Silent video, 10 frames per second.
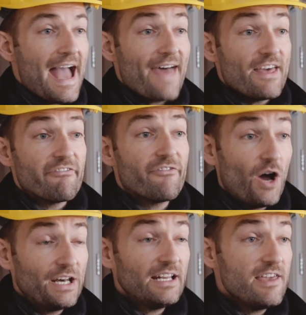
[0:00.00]
And then
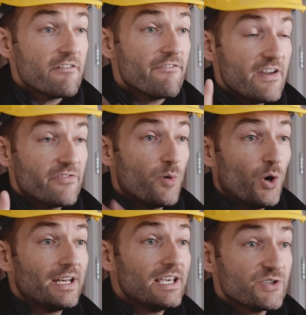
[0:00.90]
finally, the fifth
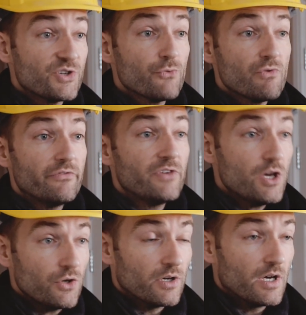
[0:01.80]
point is to review.